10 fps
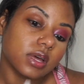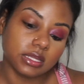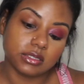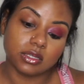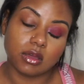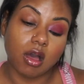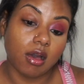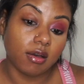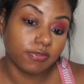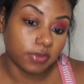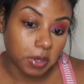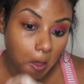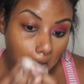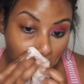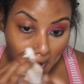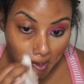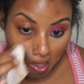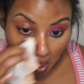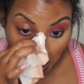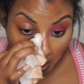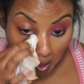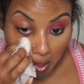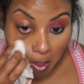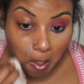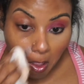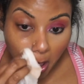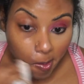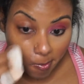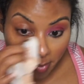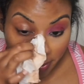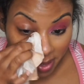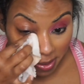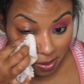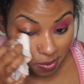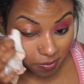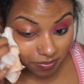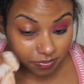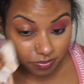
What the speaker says: it took off, you know, all of my makeup